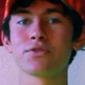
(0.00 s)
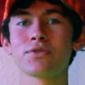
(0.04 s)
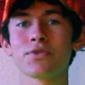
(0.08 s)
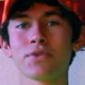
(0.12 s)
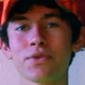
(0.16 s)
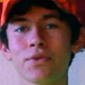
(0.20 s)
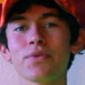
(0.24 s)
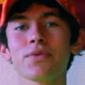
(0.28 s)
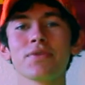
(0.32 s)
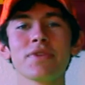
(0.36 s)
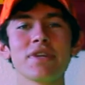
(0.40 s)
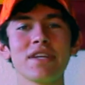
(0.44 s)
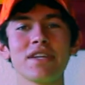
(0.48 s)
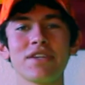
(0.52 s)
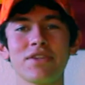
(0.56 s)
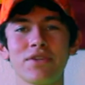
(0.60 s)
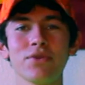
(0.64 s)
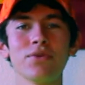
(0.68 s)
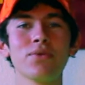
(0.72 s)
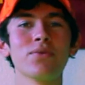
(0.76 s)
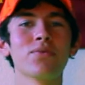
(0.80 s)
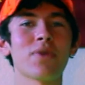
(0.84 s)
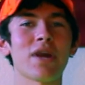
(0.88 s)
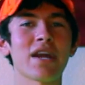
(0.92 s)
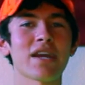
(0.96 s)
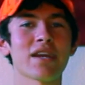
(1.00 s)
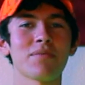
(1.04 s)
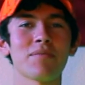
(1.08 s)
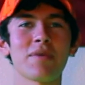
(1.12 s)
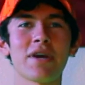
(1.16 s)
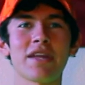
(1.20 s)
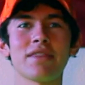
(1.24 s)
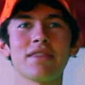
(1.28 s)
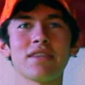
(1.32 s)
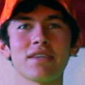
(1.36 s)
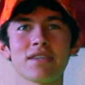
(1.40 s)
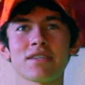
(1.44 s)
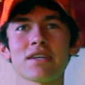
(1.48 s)
truly do
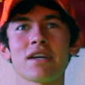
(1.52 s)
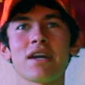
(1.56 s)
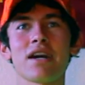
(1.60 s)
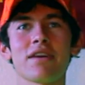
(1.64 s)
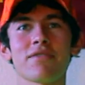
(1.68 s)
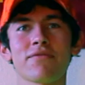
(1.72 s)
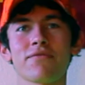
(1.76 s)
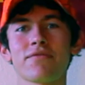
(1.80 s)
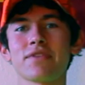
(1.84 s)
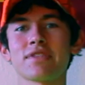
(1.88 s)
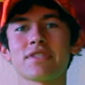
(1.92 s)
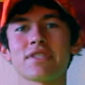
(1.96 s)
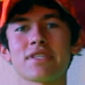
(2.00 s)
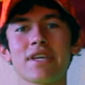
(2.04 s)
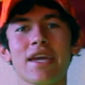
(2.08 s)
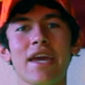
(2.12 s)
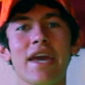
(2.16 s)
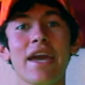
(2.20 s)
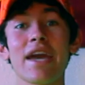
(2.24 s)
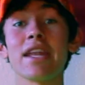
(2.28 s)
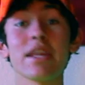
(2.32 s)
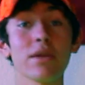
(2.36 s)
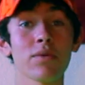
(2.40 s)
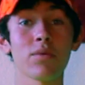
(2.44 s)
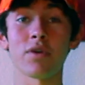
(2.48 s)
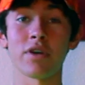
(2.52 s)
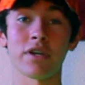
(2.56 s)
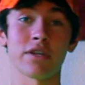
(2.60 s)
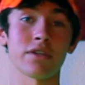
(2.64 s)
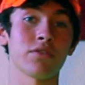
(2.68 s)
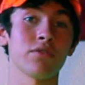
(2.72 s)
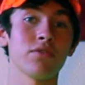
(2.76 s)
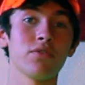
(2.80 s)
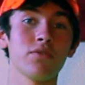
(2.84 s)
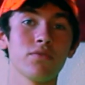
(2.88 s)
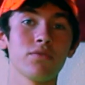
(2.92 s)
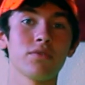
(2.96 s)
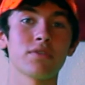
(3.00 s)
recommend this conference to anyone
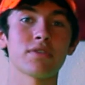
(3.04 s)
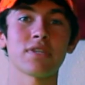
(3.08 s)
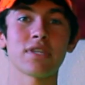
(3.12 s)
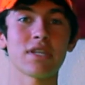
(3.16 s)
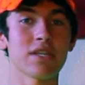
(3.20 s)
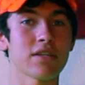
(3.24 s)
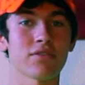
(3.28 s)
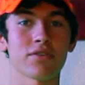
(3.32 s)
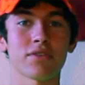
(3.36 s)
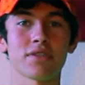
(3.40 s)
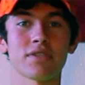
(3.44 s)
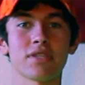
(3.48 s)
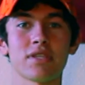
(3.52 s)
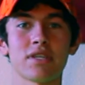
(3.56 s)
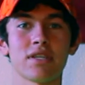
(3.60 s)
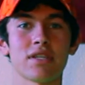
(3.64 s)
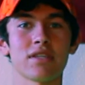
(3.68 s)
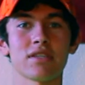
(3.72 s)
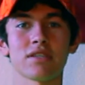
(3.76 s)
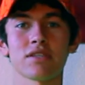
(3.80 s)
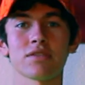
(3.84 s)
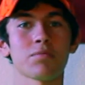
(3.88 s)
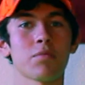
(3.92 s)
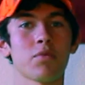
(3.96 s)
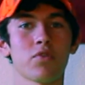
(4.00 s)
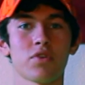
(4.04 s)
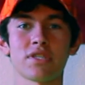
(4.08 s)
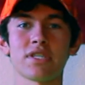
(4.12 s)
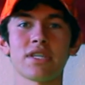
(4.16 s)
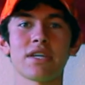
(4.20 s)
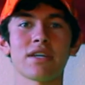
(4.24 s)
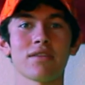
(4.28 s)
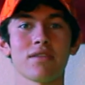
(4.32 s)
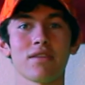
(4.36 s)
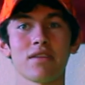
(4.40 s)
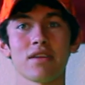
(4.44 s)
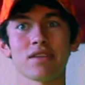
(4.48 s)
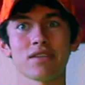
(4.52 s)
who's interested in sports
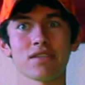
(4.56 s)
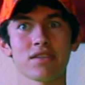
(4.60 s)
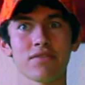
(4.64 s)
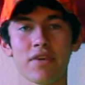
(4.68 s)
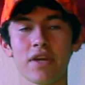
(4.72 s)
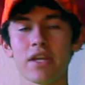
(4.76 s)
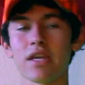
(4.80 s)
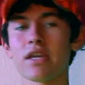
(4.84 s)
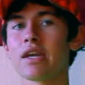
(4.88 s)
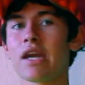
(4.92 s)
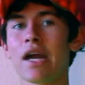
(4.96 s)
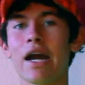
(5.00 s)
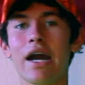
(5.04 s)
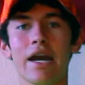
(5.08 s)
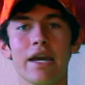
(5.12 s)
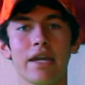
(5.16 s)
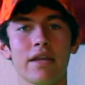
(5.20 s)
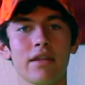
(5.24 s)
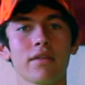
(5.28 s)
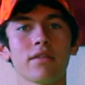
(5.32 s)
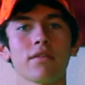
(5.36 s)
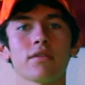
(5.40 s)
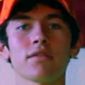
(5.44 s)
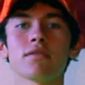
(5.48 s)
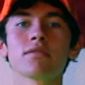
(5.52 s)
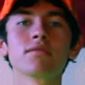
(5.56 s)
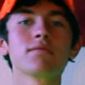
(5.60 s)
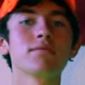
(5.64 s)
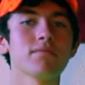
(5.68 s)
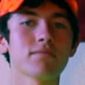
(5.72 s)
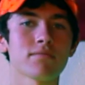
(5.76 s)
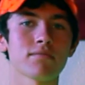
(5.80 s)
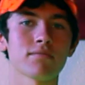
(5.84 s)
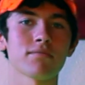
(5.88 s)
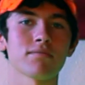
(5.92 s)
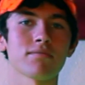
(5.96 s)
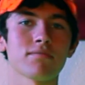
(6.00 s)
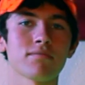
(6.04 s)
analytics of any kind.
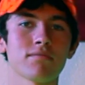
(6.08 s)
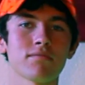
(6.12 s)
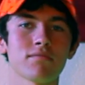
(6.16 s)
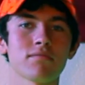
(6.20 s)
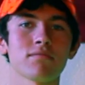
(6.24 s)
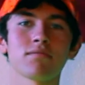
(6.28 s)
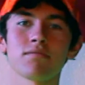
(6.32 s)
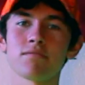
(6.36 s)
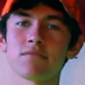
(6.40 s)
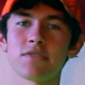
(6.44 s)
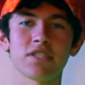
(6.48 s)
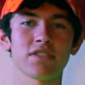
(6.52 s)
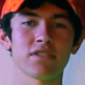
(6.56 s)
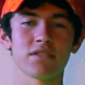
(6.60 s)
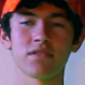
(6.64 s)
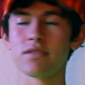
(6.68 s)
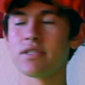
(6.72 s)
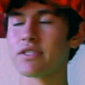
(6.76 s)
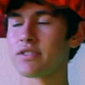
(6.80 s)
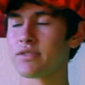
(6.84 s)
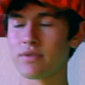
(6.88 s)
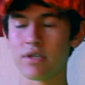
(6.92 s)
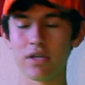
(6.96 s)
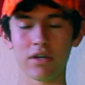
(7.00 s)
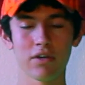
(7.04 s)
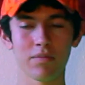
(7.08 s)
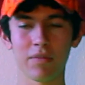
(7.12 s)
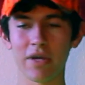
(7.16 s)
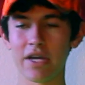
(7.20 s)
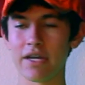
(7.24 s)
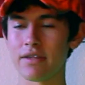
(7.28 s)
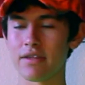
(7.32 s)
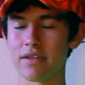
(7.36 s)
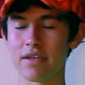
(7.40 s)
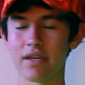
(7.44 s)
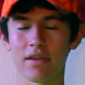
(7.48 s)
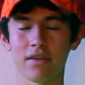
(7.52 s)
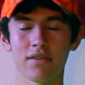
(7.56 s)
Just go buy
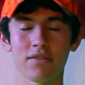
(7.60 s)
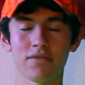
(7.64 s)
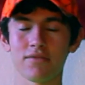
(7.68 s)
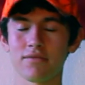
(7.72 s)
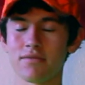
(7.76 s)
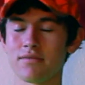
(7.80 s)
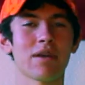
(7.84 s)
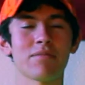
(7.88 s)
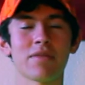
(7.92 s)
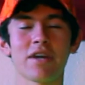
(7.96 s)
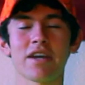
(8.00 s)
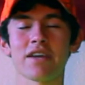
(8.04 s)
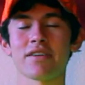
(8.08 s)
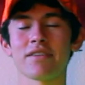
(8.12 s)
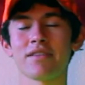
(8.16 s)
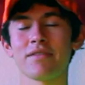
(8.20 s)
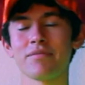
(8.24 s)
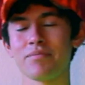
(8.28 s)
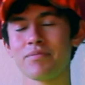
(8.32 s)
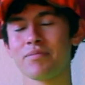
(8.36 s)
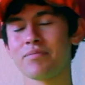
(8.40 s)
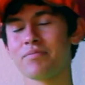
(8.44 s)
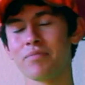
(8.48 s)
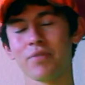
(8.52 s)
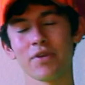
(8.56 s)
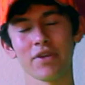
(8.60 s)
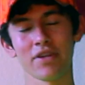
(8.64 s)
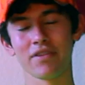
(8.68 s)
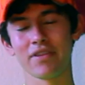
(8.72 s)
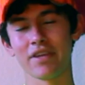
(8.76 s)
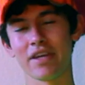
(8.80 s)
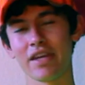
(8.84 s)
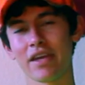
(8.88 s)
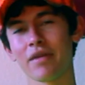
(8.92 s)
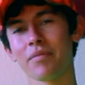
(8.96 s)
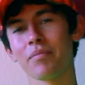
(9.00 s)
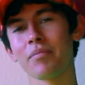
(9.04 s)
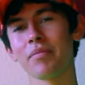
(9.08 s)
the tickets. I'm not gonna put a
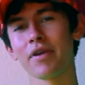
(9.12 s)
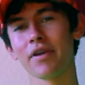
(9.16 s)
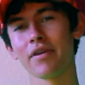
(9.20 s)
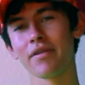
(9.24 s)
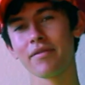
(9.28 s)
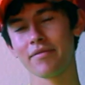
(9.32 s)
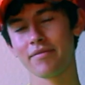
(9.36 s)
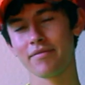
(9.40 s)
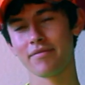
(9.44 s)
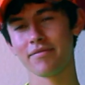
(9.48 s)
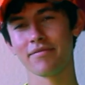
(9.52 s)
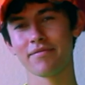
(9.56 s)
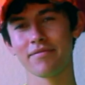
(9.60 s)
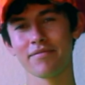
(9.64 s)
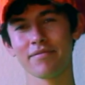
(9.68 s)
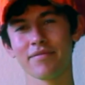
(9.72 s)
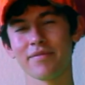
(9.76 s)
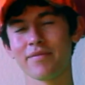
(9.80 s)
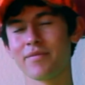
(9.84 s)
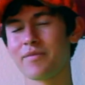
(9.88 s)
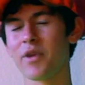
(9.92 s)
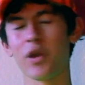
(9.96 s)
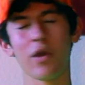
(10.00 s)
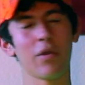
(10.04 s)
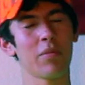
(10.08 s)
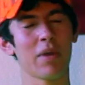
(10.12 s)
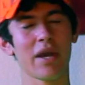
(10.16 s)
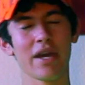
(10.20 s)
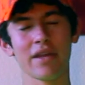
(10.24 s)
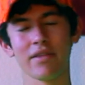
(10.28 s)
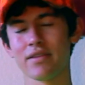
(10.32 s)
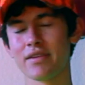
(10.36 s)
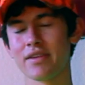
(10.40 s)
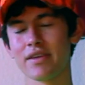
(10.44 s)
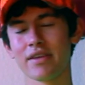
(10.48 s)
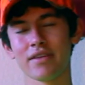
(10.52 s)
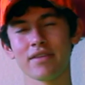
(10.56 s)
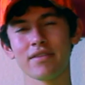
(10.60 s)
link, but go buy
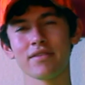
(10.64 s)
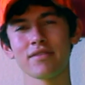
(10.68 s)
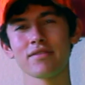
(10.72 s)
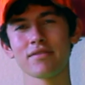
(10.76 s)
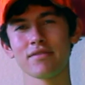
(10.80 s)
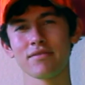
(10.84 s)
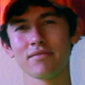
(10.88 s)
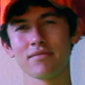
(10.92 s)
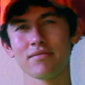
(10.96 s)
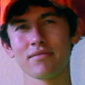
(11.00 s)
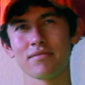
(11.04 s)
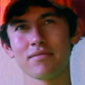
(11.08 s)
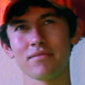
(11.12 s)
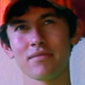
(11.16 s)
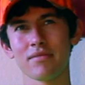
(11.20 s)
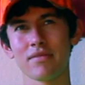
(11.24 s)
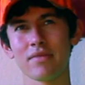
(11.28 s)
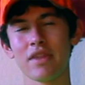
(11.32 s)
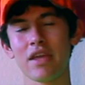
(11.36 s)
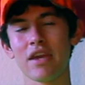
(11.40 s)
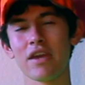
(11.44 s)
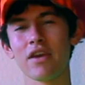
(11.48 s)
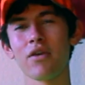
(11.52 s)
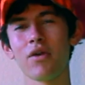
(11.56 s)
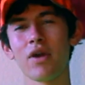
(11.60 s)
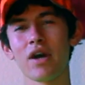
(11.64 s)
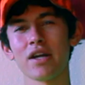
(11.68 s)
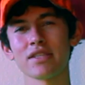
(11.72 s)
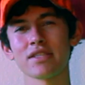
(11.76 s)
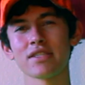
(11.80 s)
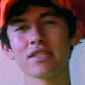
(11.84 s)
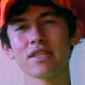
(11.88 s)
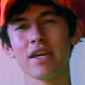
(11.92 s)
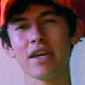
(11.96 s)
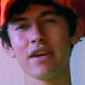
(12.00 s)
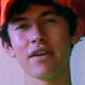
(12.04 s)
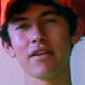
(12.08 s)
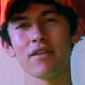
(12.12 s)
the tickets. They go on
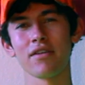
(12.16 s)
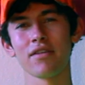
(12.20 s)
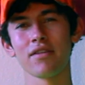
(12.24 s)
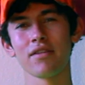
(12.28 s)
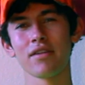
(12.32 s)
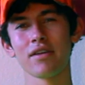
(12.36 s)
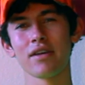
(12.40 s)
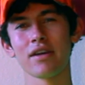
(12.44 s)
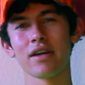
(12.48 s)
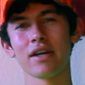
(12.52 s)
sale